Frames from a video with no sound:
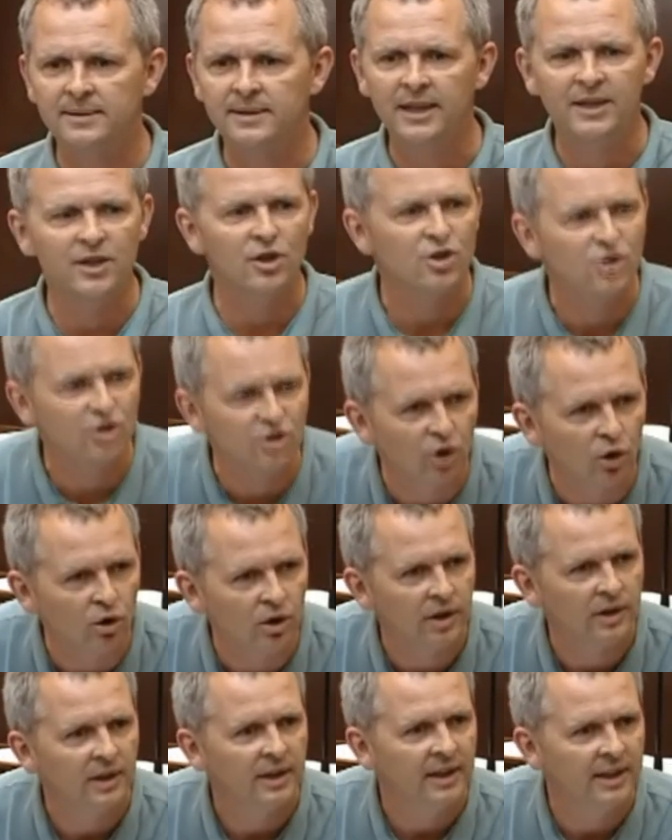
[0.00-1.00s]
And you're
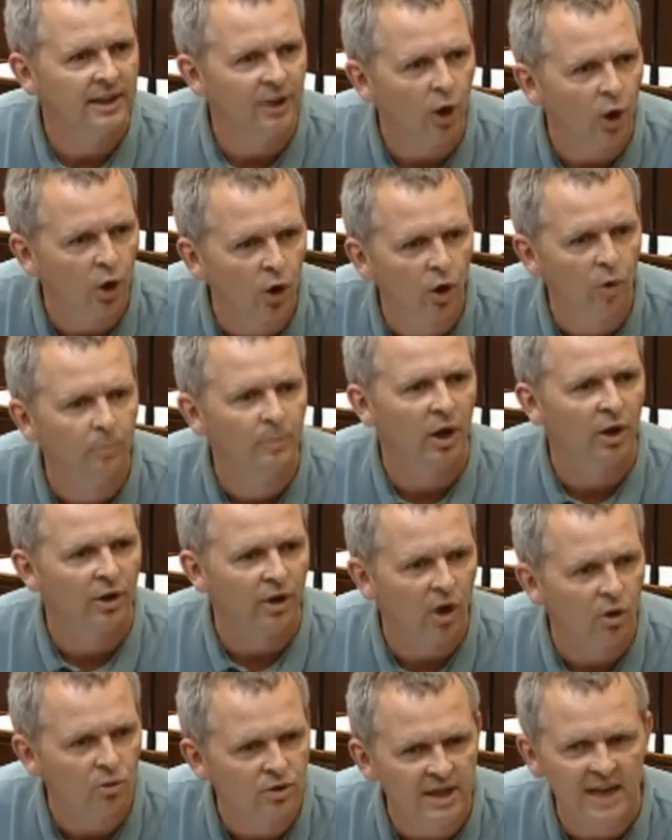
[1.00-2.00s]
stuck in the Hub or the
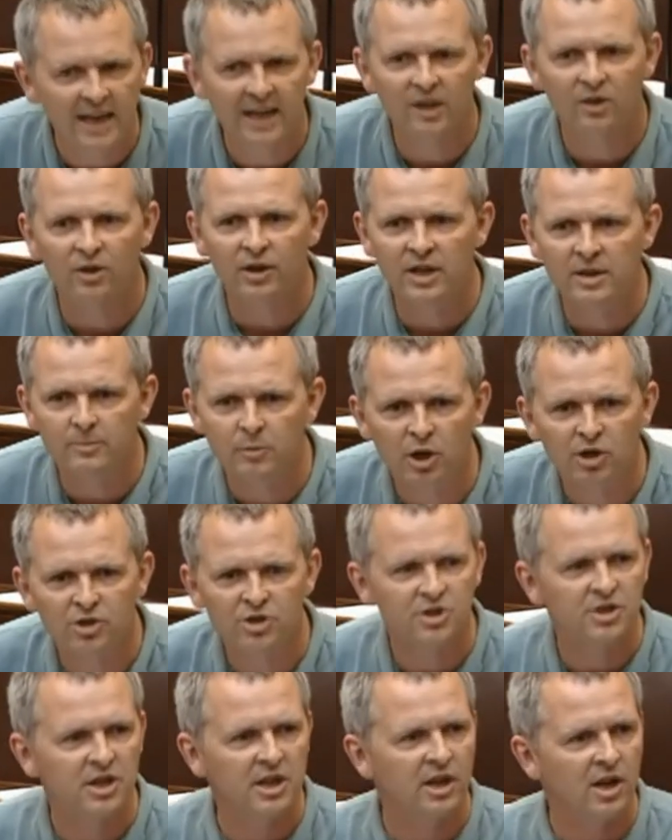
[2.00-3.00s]
hotel or the
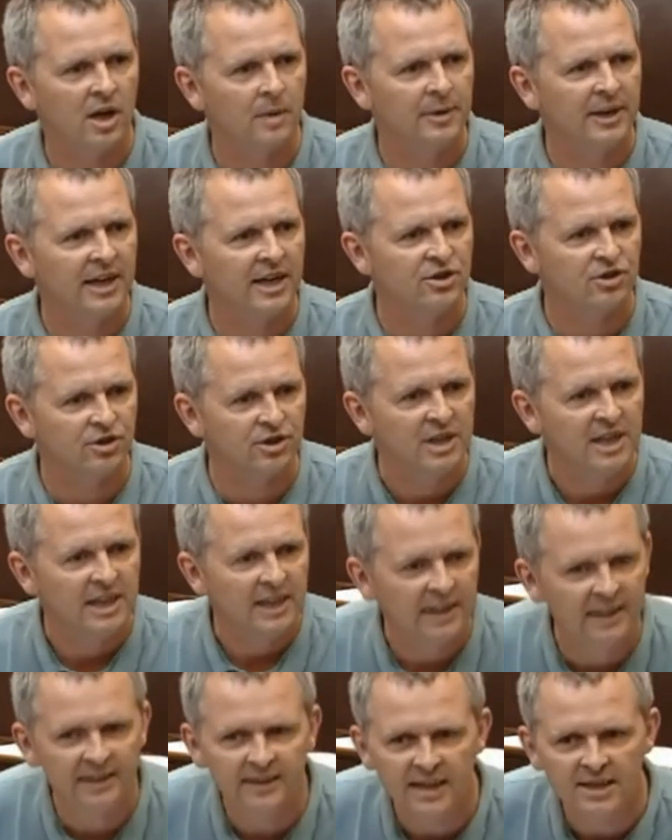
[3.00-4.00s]
emergency accommodation
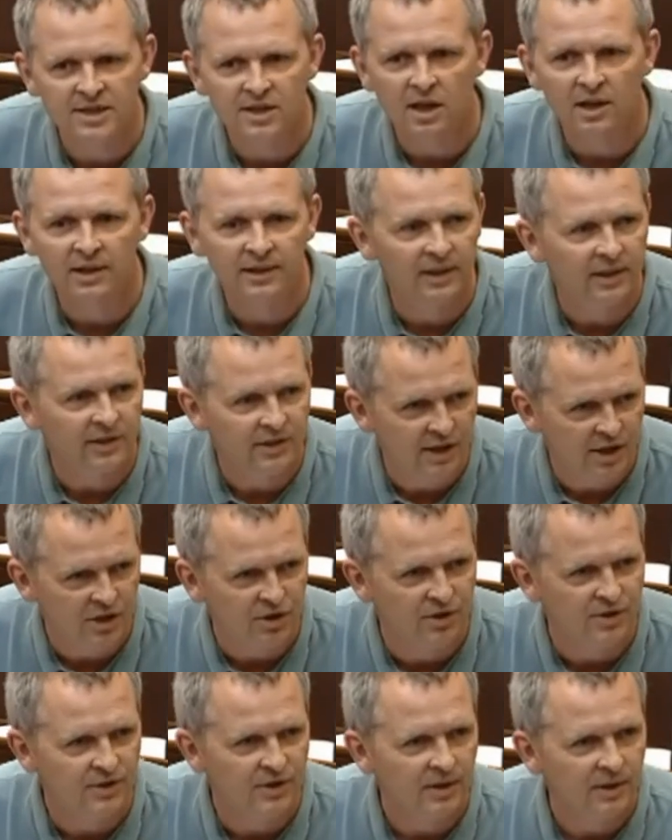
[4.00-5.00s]
in these kind of
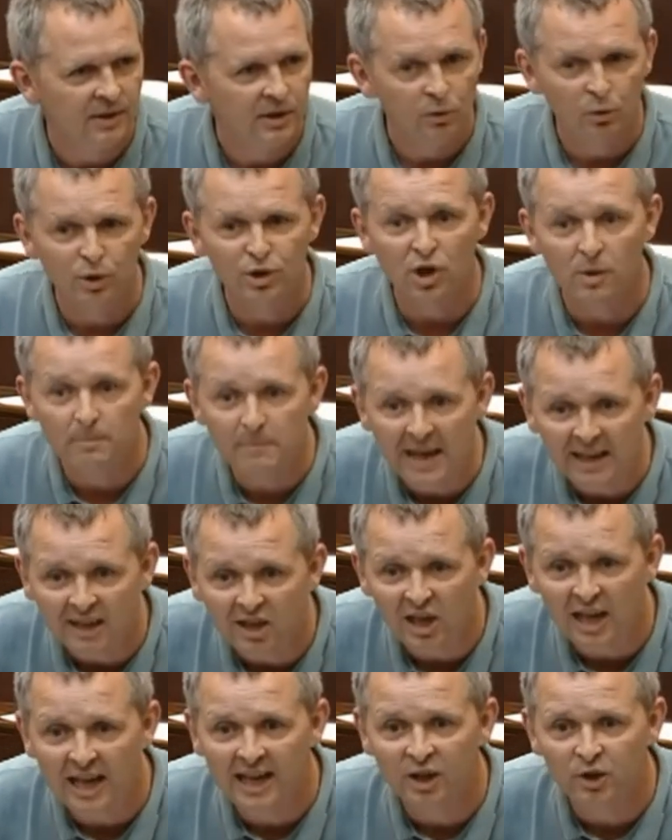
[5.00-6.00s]
conditions, which are
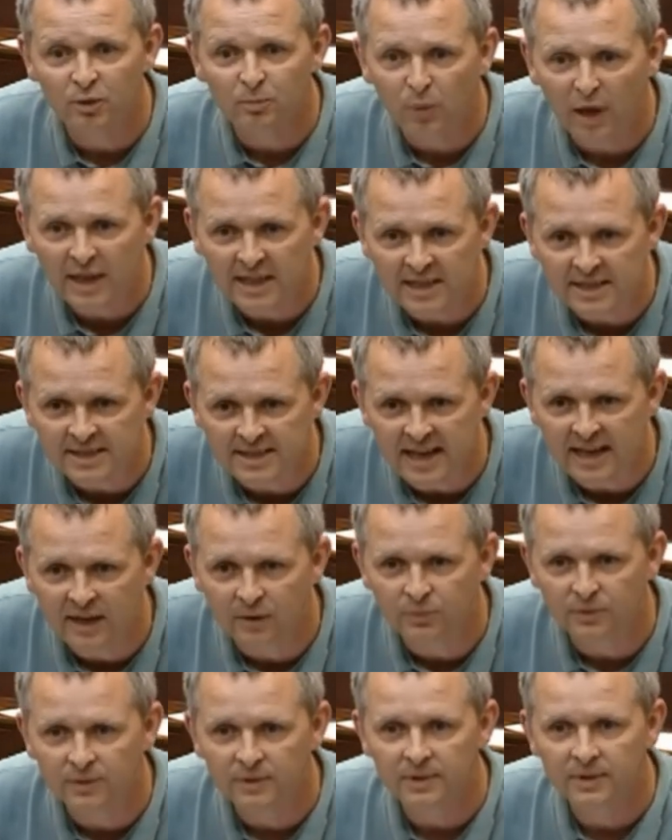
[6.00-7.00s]
mental health breaking
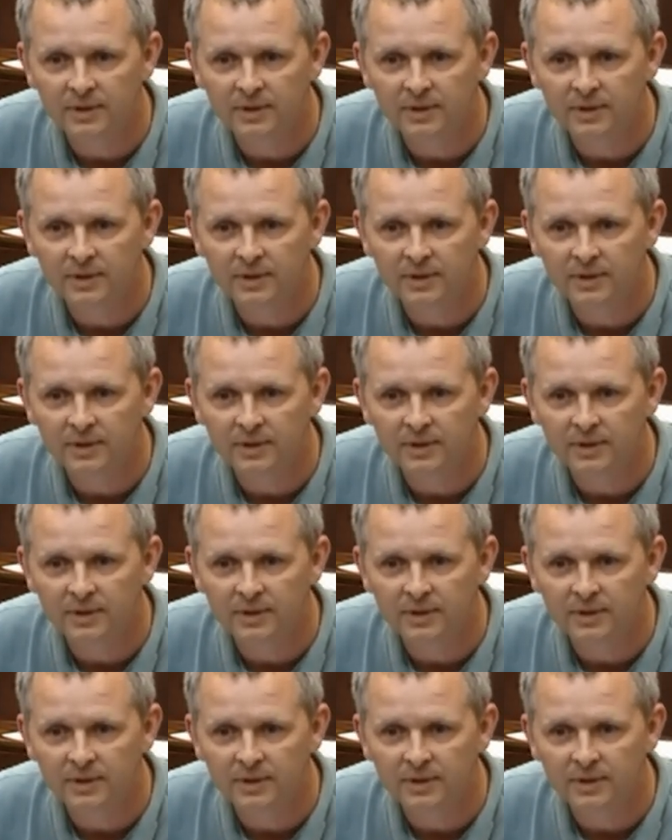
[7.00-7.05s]
down,